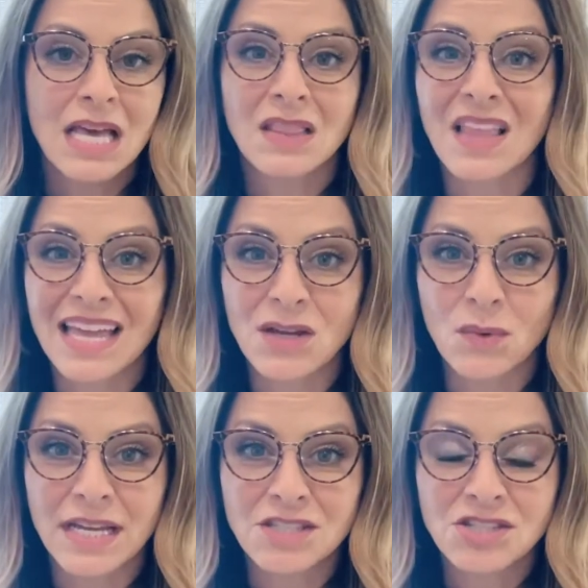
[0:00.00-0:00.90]

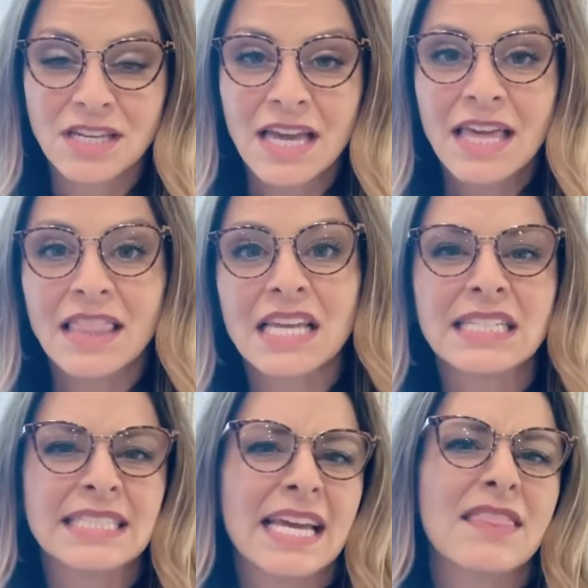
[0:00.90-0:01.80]
language.
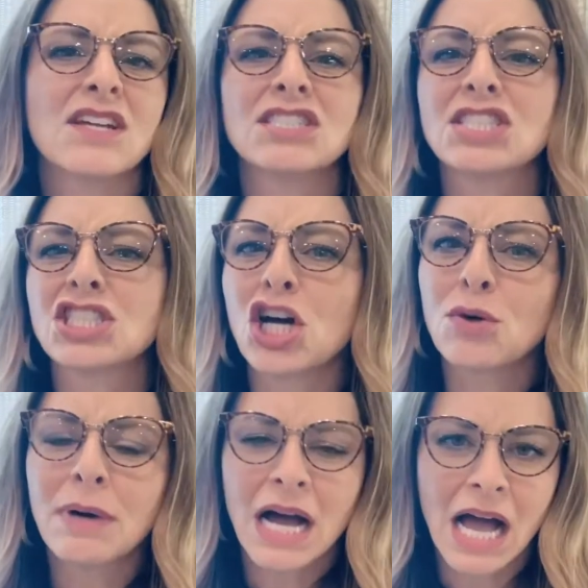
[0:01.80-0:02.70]
Things like they're so
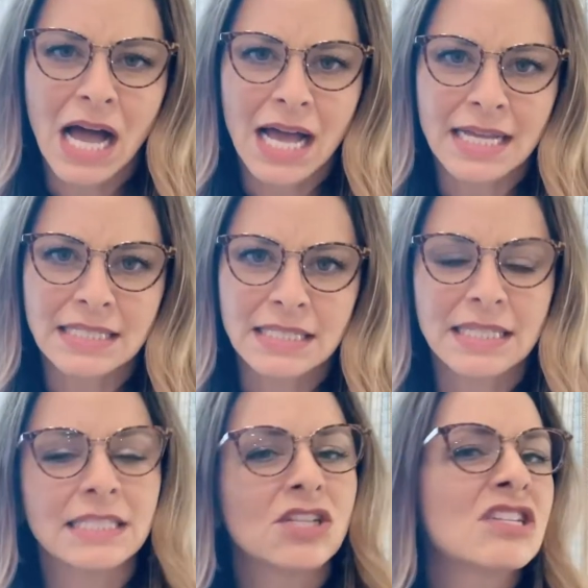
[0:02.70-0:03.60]
behind.
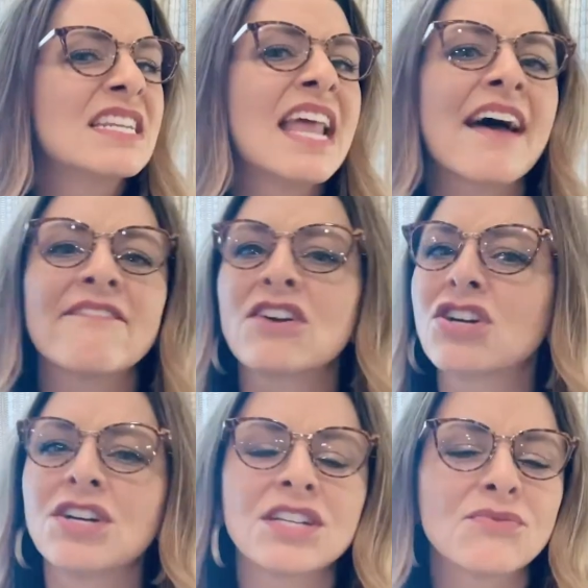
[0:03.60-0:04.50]
Kids are never
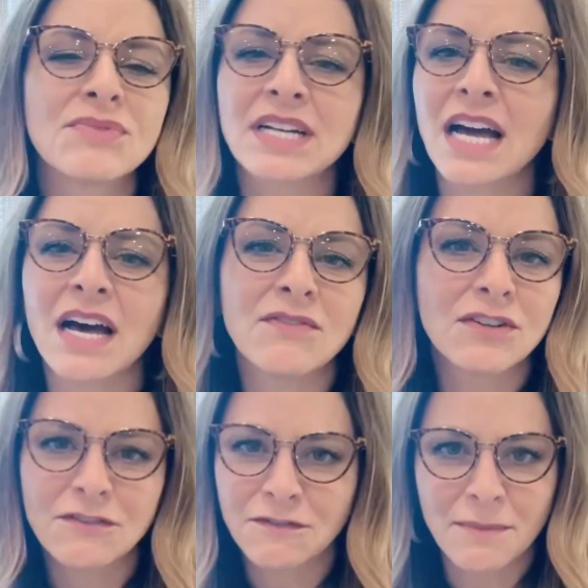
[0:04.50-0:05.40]
going to
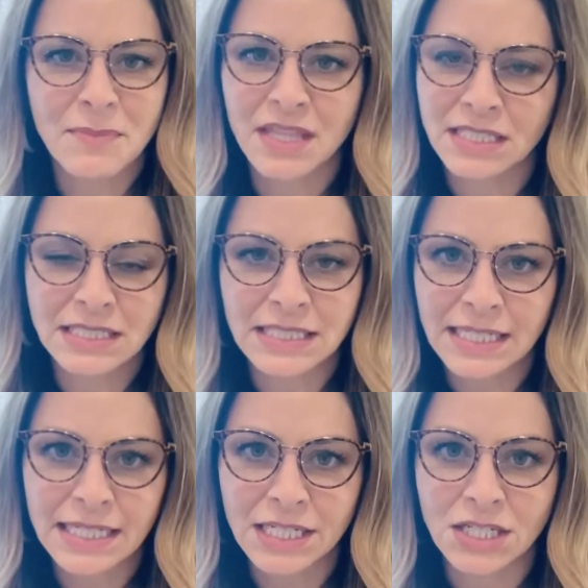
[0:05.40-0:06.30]
recover from this
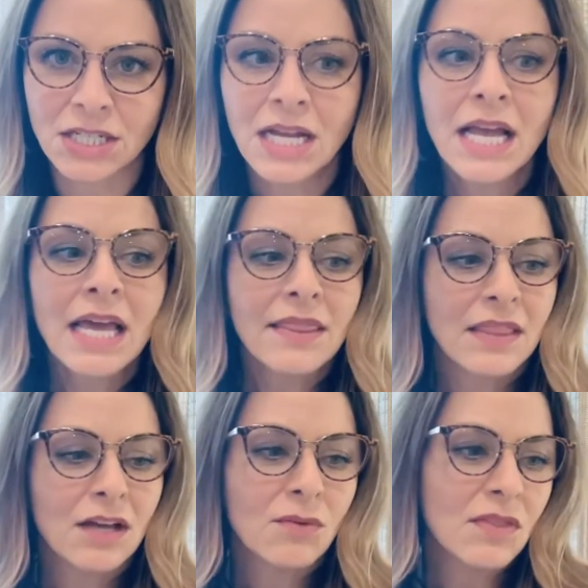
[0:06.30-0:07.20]
year.
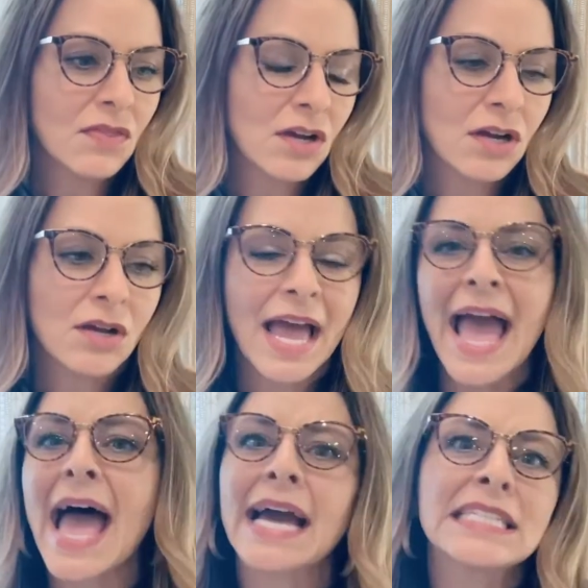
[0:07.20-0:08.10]
Their
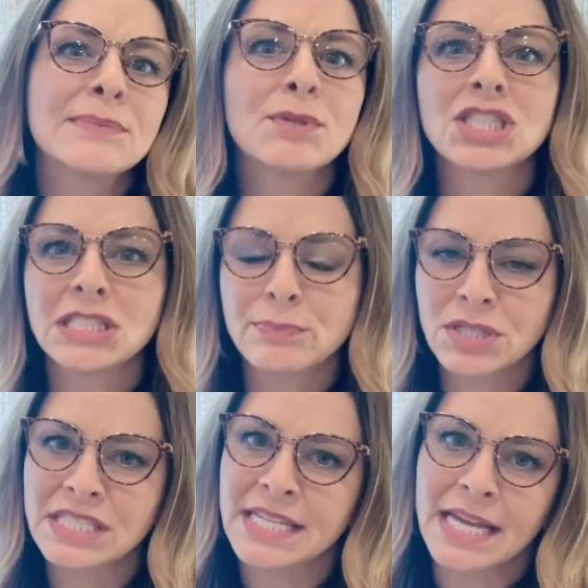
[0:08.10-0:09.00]
experts
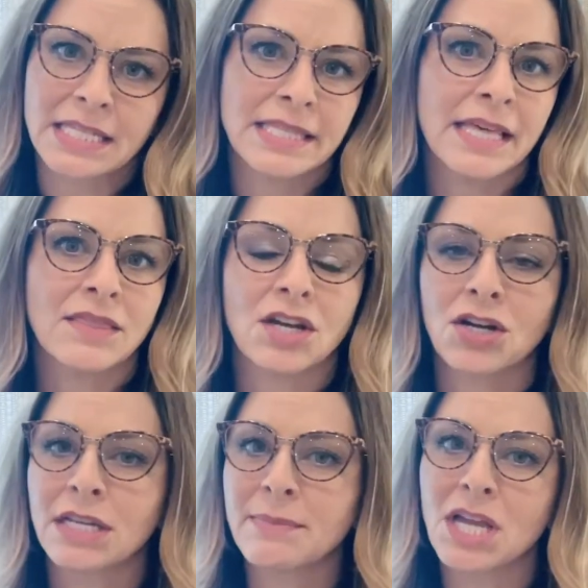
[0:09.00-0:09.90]
predict that they're
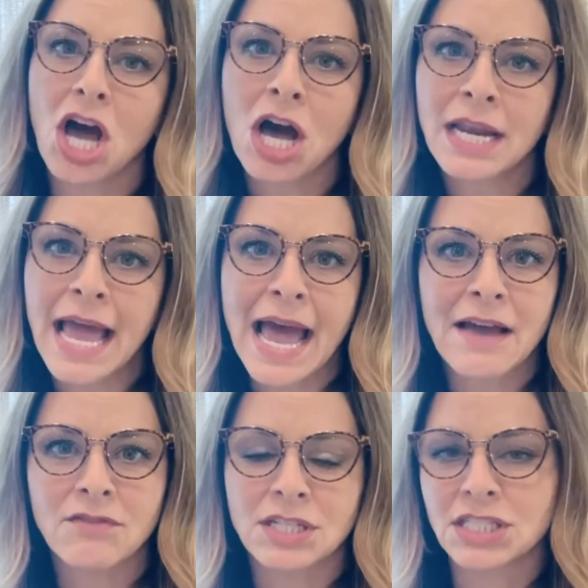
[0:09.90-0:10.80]
going to be on
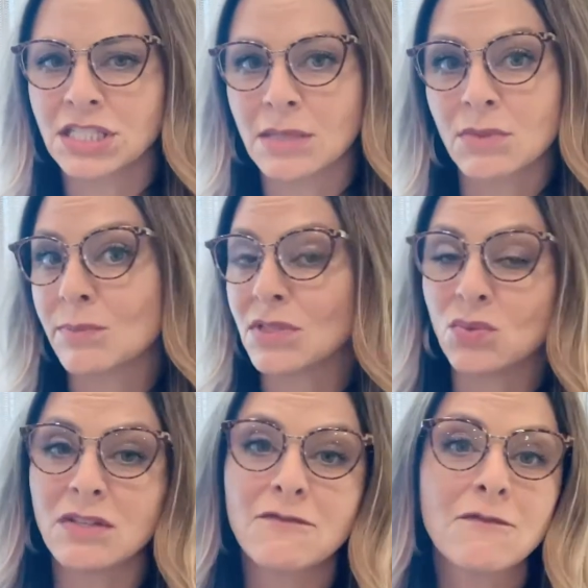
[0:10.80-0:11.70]
average somewhere
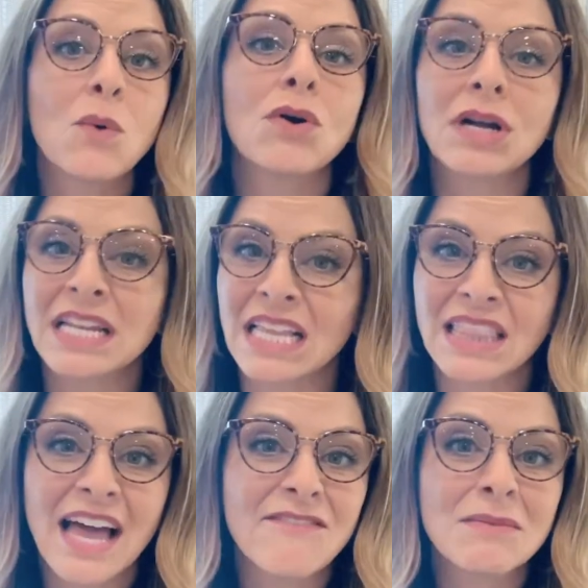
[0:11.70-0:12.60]
between 4 and
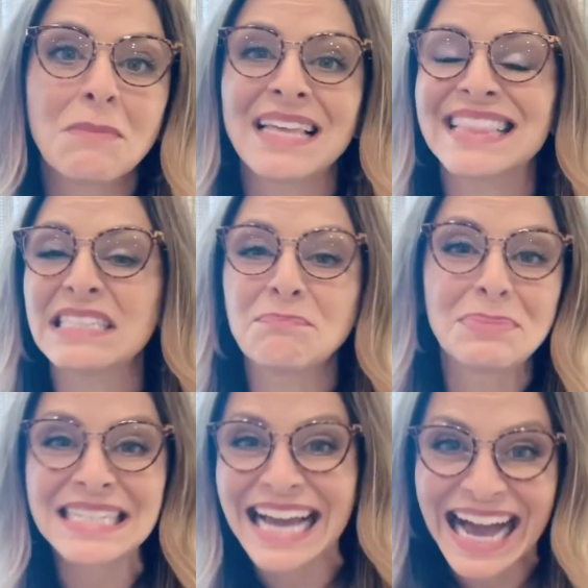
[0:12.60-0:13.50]
11 months
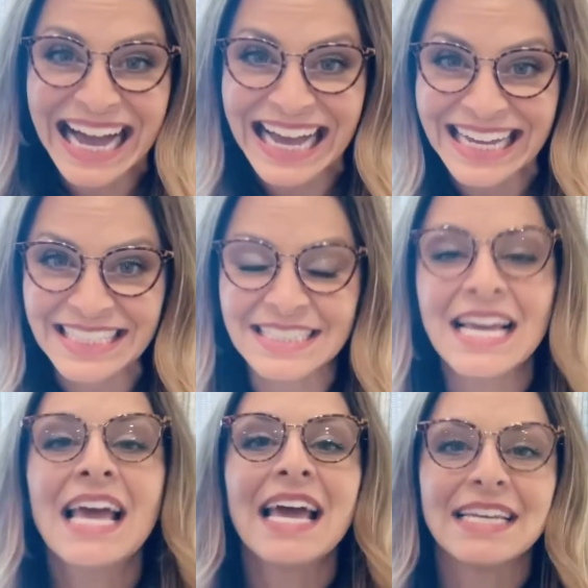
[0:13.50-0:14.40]
behind,
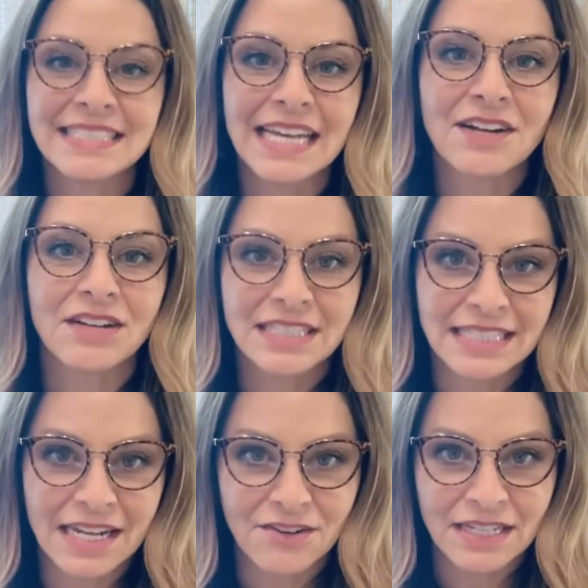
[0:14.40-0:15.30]
etc.,
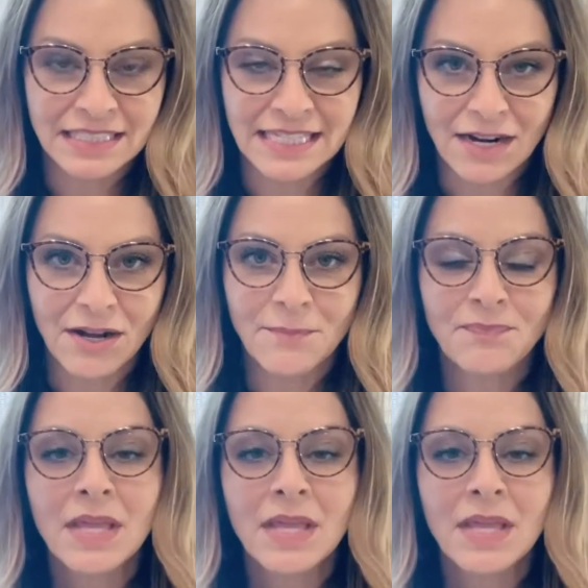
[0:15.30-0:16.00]
etc., etc.